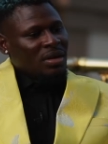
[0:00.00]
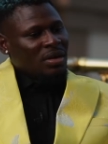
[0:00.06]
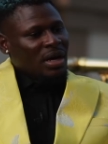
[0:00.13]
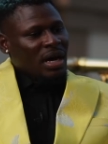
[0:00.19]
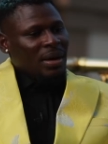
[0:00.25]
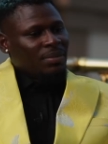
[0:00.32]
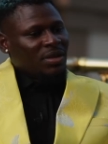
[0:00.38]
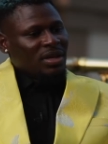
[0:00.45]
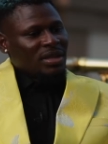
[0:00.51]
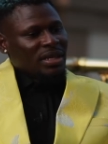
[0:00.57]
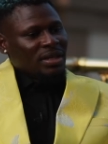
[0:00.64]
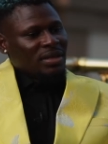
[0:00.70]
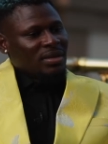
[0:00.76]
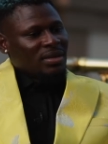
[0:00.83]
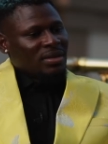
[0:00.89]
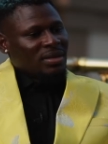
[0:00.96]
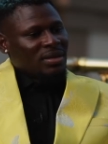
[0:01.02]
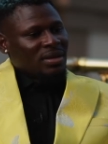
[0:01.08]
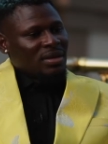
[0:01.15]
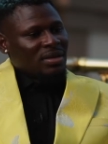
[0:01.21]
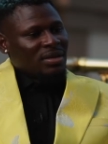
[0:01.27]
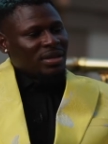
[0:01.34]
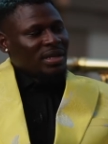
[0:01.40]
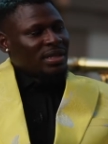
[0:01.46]
Nothing.
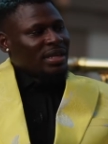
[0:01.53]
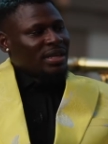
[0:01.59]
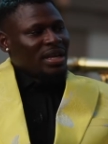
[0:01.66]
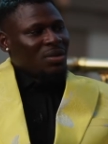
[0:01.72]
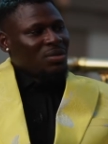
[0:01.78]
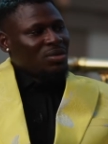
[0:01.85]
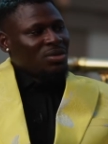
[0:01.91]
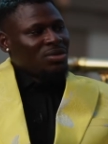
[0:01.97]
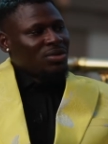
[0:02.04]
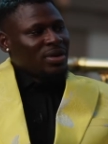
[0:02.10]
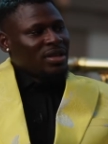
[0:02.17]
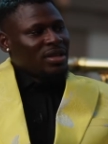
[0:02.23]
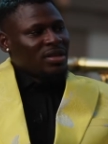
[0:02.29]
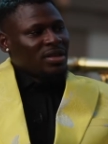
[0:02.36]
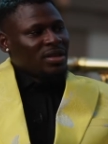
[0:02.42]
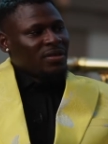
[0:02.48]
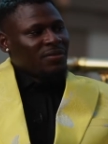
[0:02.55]
I wouldn't do anything